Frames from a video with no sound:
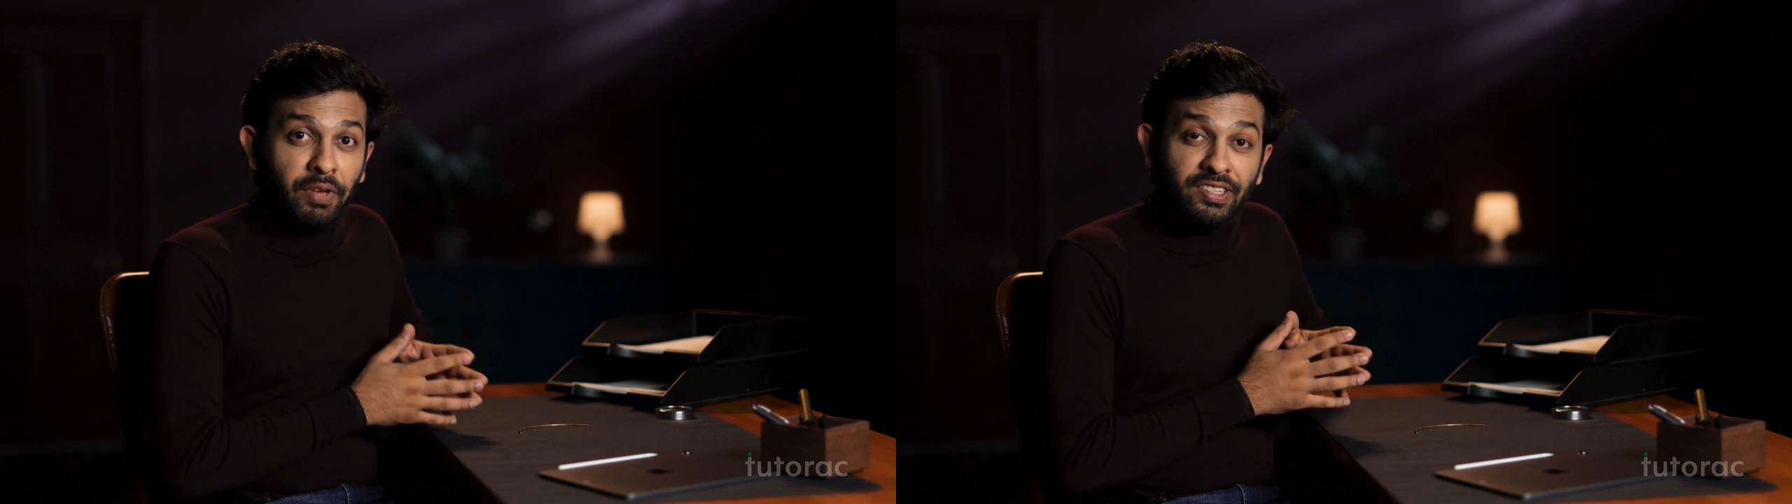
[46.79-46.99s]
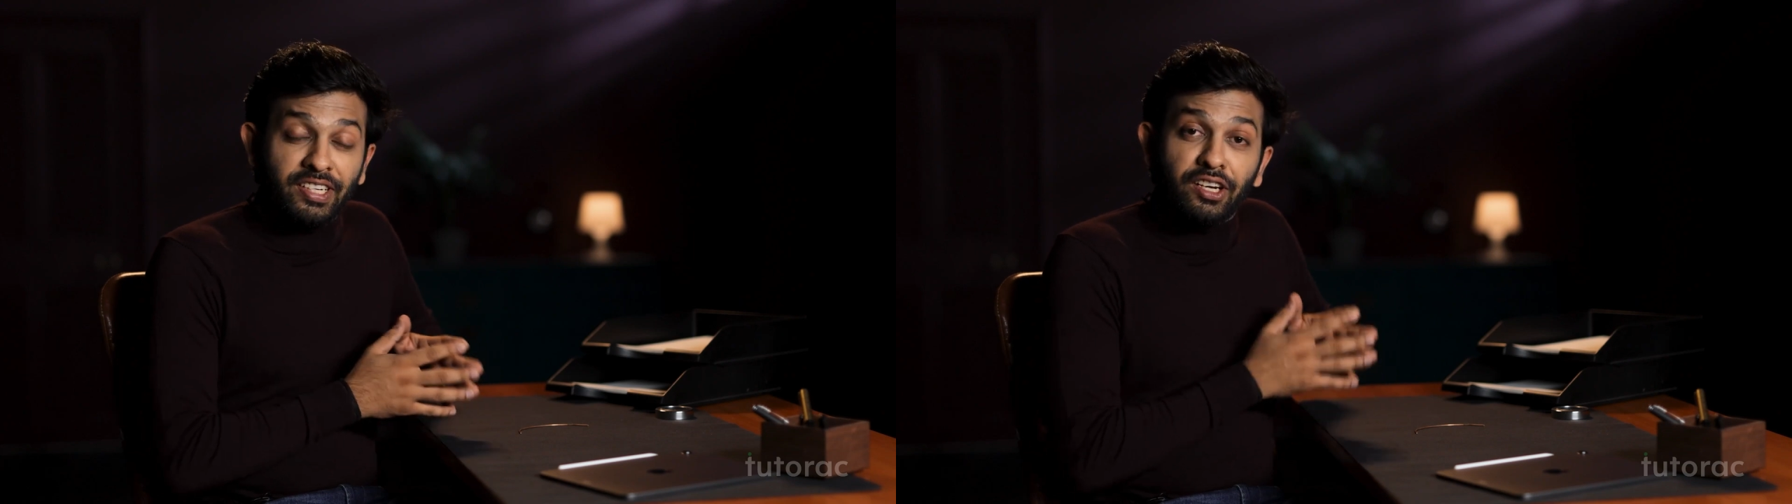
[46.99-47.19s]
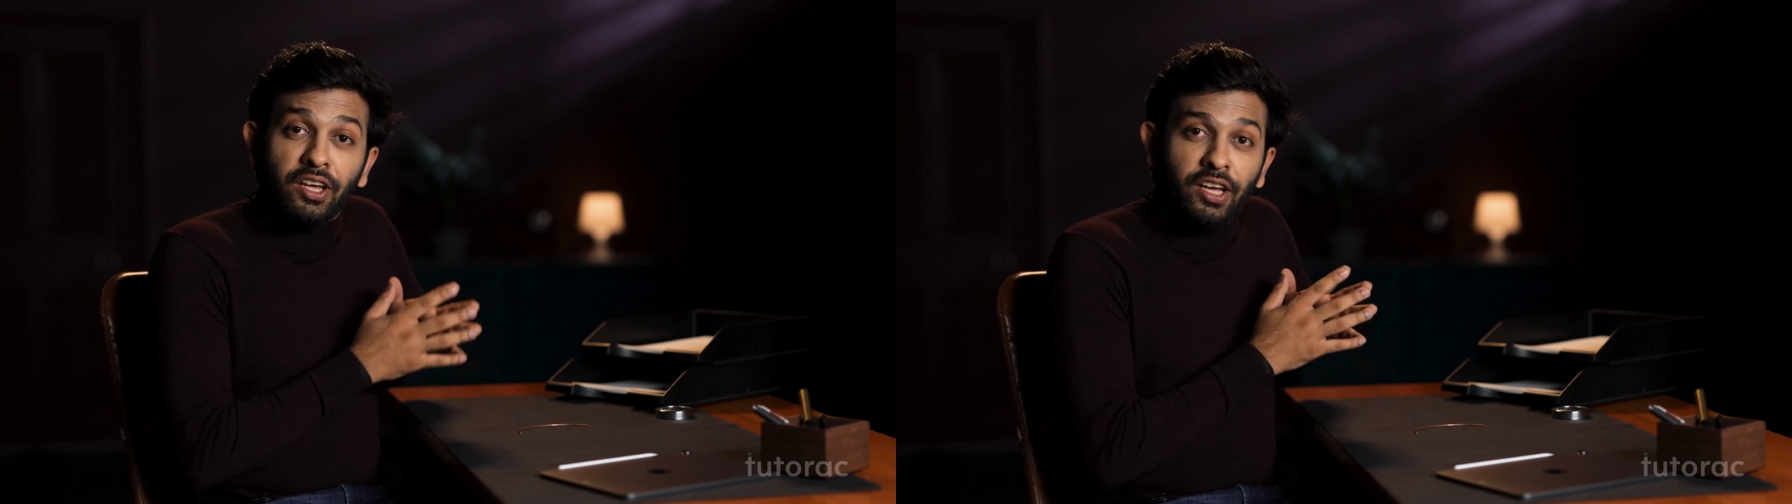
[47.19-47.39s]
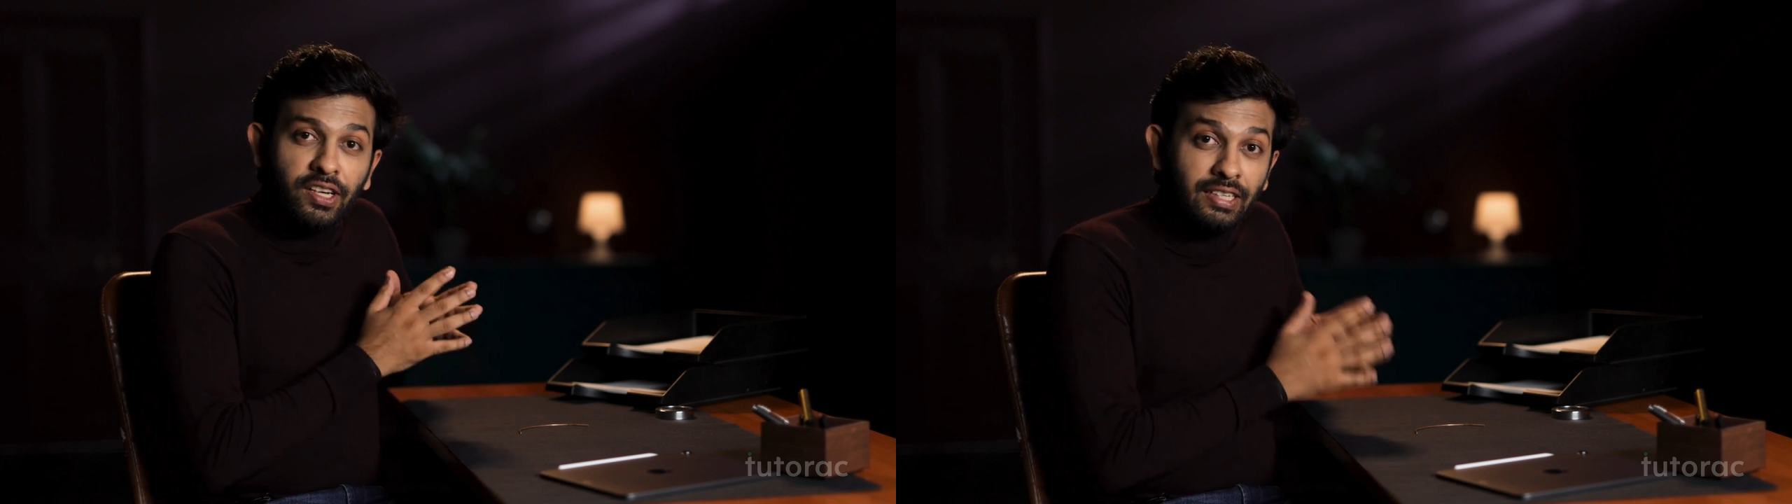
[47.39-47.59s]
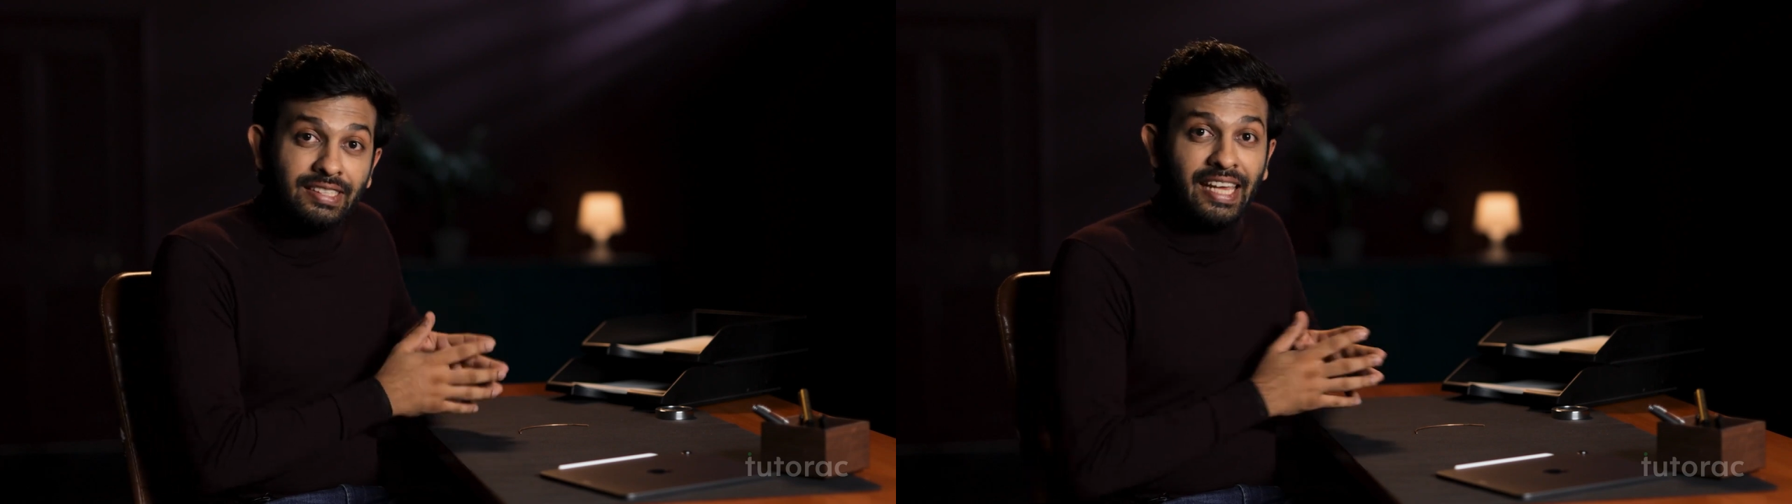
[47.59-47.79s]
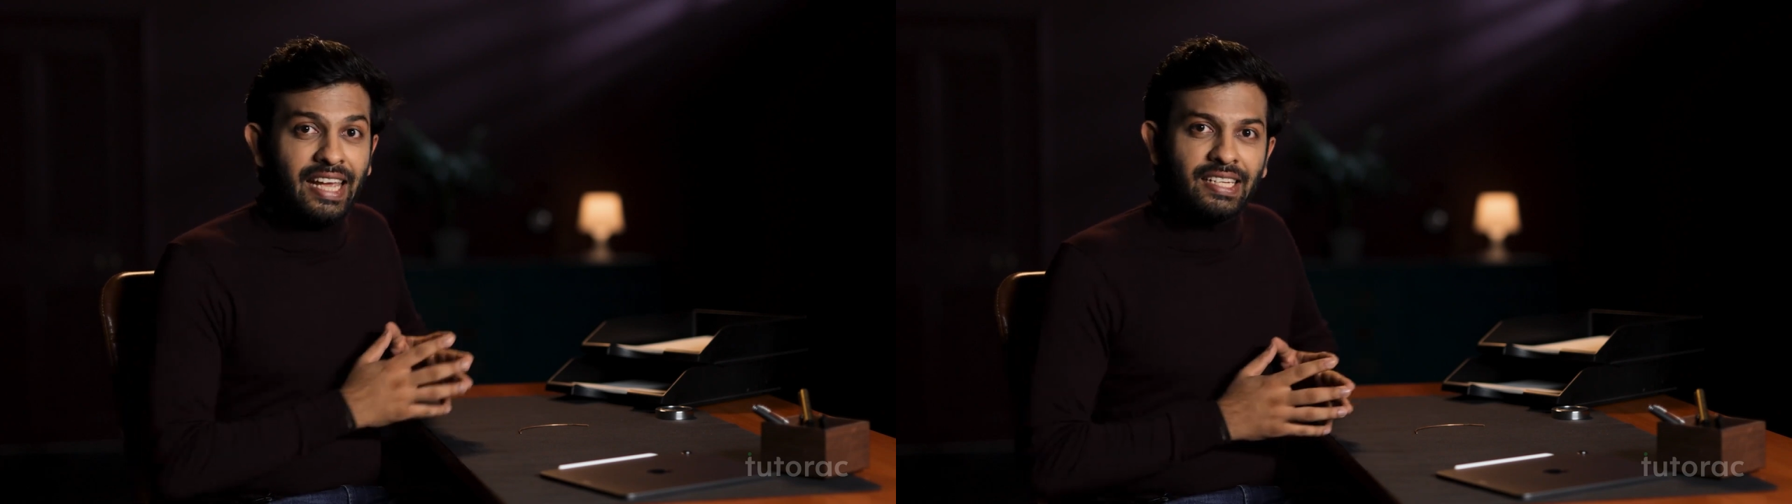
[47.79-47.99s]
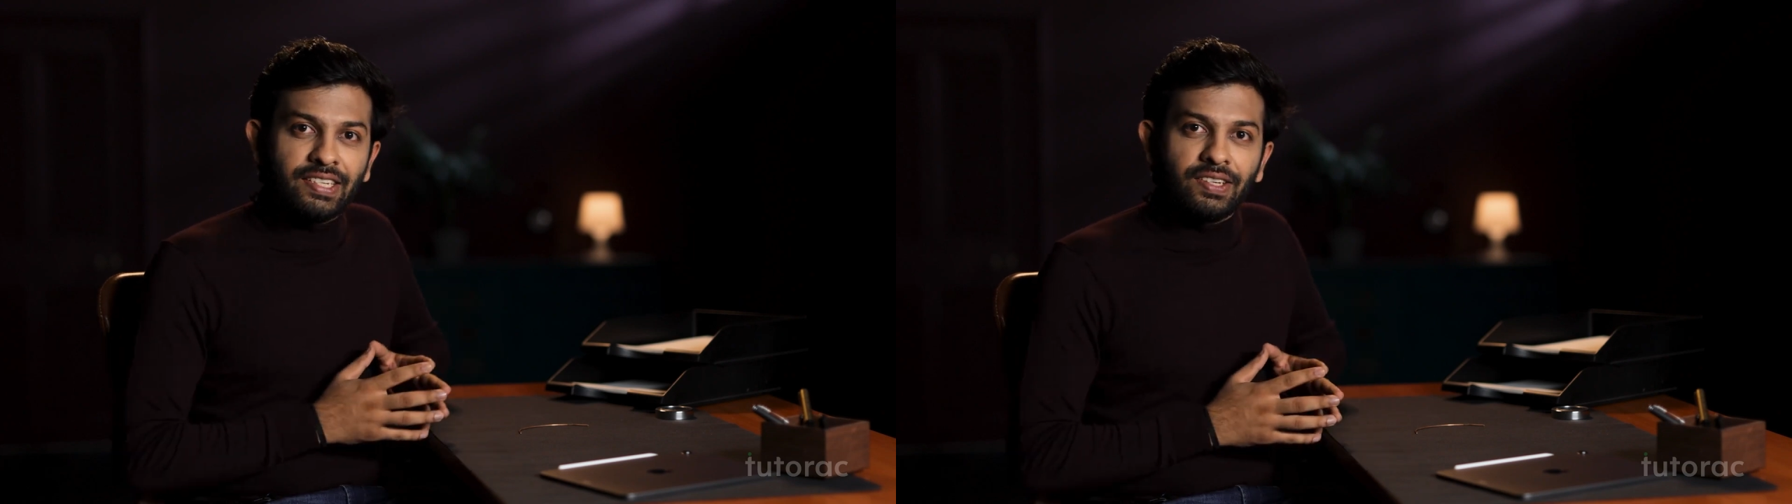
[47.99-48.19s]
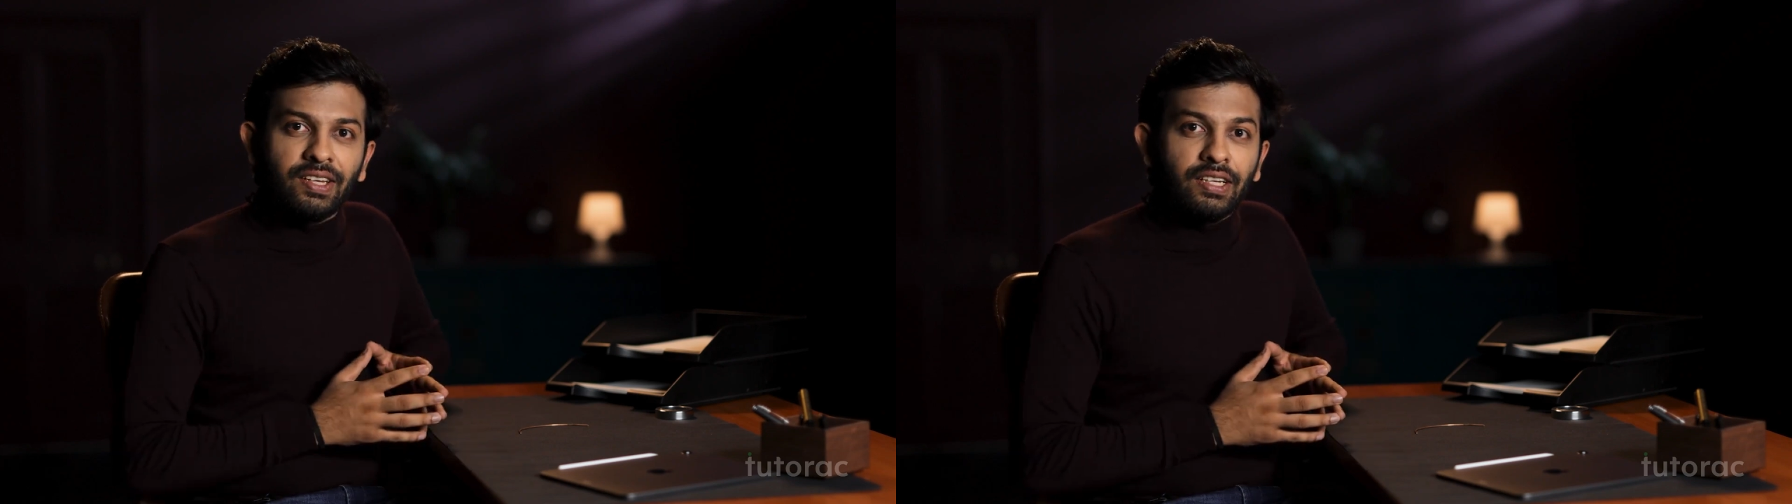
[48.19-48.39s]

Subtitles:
because it contains